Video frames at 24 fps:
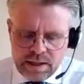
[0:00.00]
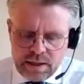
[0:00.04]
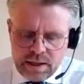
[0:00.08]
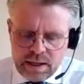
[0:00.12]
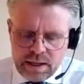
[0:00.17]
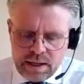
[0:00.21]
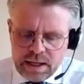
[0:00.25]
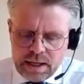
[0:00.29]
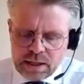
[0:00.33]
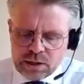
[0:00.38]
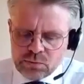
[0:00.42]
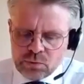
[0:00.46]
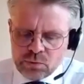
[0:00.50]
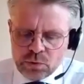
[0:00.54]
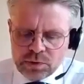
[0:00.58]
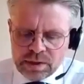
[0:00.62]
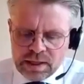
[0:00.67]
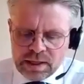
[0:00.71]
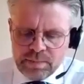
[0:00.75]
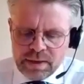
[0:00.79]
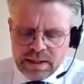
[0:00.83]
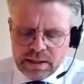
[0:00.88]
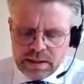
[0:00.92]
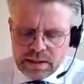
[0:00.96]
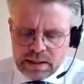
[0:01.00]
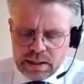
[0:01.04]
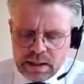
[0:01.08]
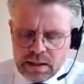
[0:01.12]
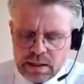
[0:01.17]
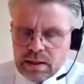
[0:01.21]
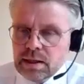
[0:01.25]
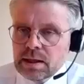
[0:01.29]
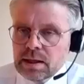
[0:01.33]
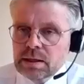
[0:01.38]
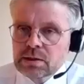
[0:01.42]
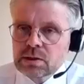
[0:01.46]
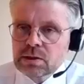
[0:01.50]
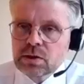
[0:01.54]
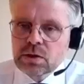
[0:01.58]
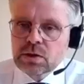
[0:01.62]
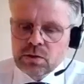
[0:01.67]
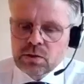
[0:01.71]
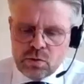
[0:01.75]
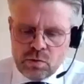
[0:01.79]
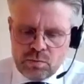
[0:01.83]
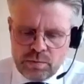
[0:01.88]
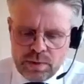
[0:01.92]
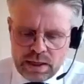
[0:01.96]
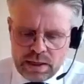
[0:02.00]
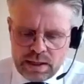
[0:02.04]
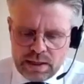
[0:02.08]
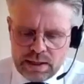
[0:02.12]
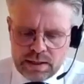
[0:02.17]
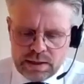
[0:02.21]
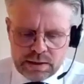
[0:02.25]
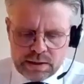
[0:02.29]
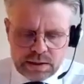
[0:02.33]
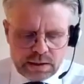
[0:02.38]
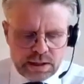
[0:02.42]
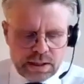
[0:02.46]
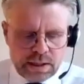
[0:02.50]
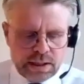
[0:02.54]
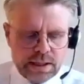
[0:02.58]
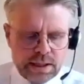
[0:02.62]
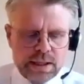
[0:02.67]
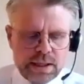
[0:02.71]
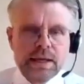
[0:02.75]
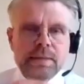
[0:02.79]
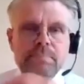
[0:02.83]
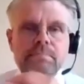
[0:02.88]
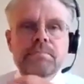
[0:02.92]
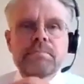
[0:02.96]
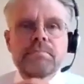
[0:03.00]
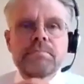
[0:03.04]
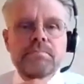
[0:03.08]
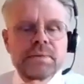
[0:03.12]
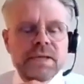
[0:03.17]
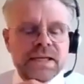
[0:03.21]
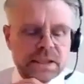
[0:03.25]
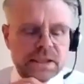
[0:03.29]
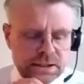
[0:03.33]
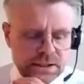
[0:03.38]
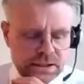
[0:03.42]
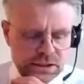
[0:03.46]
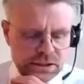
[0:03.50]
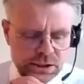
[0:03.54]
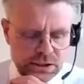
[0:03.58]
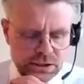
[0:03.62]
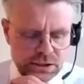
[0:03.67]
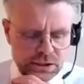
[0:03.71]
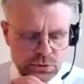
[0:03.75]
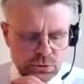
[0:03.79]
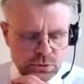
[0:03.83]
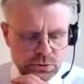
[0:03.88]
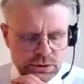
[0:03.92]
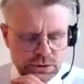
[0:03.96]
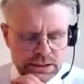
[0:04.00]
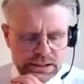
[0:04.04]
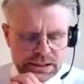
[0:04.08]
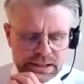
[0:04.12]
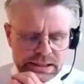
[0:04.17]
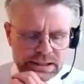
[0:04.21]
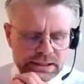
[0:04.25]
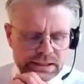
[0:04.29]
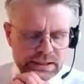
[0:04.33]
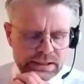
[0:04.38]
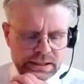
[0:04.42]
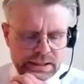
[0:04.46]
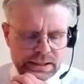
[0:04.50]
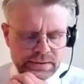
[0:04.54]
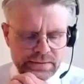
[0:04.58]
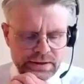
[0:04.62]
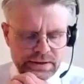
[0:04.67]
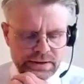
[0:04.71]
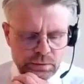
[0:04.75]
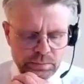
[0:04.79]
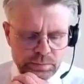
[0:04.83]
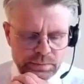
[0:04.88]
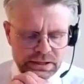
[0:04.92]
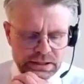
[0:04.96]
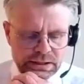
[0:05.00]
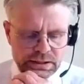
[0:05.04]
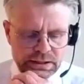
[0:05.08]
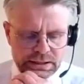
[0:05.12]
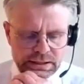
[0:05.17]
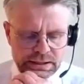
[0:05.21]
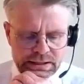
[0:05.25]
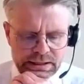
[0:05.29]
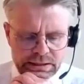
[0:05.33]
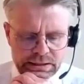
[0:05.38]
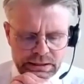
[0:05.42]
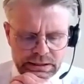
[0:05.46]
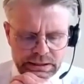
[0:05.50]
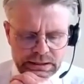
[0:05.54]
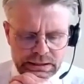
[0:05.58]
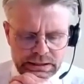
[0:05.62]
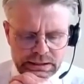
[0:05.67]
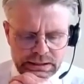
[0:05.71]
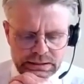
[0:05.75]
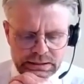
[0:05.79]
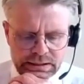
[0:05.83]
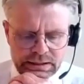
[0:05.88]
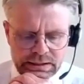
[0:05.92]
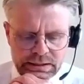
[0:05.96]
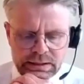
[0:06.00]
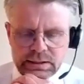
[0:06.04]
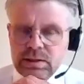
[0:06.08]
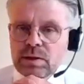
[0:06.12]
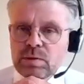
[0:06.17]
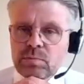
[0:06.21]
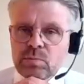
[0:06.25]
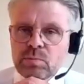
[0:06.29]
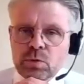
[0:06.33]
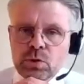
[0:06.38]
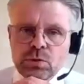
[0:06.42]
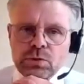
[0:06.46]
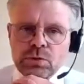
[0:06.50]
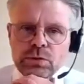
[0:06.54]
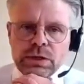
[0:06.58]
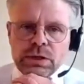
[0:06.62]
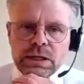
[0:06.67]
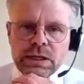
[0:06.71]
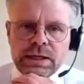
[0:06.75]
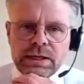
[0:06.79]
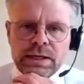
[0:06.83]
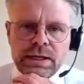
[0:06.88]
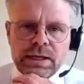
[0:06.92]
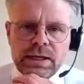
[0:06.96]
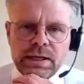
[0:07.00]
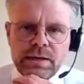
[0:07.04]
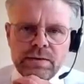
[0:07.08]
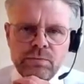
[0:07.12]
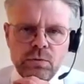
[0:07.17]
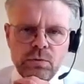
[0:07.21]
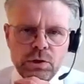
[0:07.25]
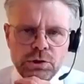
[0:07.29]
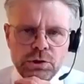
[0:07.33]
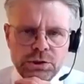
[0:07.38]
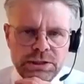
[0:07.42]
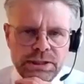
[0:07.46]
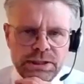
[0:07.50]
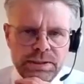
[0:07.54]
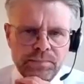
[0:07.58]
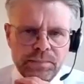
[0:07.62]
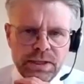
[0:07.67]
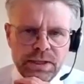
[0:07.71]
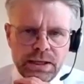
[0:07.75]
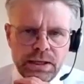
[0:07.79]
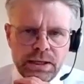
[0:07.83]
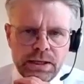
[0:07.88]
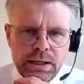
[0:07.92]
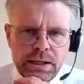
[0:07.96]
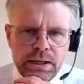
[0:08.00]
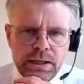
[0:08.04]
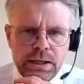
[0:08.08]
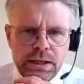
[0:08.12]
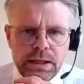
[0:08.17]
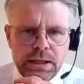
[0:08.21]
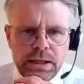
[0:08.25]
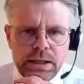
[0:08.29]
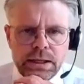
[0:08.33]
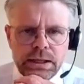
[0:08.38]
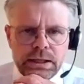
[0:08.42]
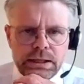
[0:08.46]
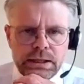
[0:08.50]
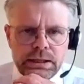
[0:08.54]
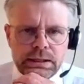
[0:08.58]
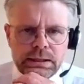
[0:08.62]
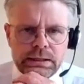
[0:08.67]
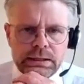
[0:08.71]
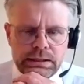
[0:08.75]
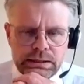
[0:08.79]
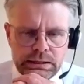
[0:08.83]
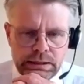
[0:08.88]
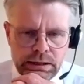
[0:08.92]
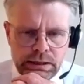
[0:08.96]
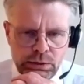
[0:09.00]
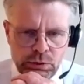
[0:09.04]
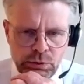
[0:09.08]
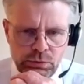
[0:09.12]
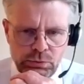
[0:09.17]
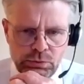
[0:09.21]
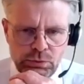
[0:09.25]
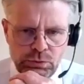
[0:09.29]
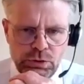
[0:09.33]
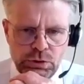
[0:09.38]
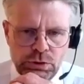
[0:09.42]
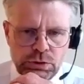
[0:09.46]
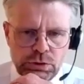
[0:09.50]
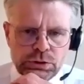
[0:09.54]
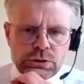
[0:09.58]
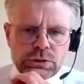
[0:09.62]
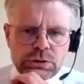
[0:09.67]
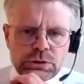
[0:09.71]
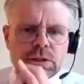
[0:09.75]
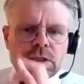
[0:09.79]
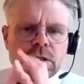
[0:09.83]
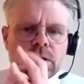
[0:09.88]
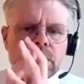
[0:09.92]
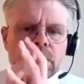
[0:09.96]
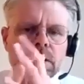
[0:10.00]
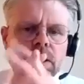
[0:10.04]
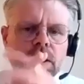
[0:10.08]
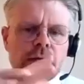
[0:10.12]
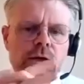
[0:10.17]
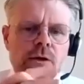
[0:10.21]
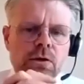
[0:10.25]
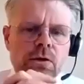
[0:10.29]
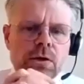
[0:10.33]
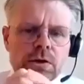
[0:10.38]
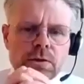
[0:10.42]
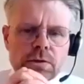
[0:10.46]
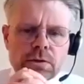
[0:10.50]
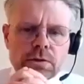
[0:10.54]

is fundamental, as human rights, peace and security and development are interlinked and mutually reinforcing. Now, of course, a lot